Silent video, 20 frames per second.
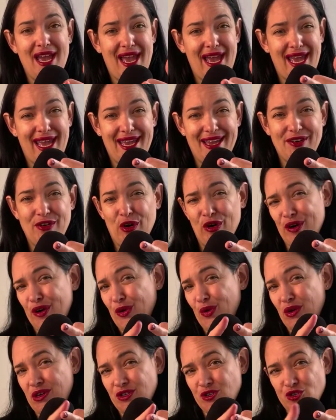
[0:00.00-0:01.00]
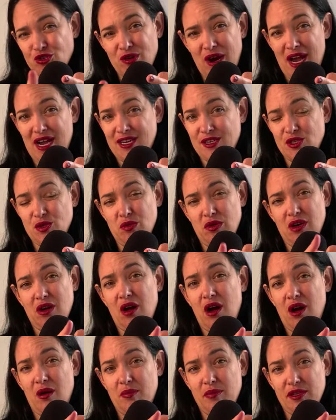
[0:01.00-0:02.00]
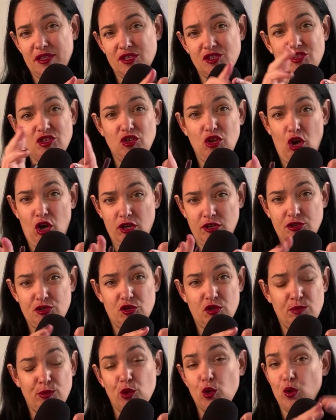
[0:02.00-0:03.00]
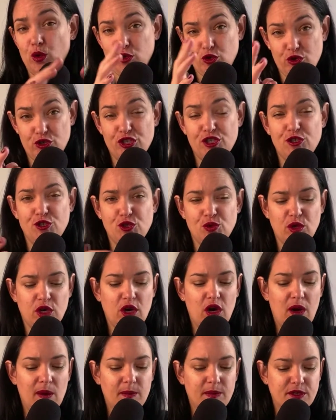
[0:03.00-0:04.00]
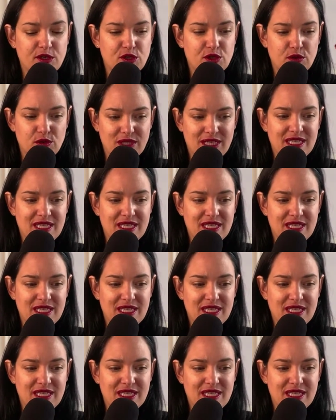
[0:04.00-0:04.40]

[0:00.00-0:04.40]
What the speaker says: And are you on track to accomplish the long-term goals, or did you accomplish those?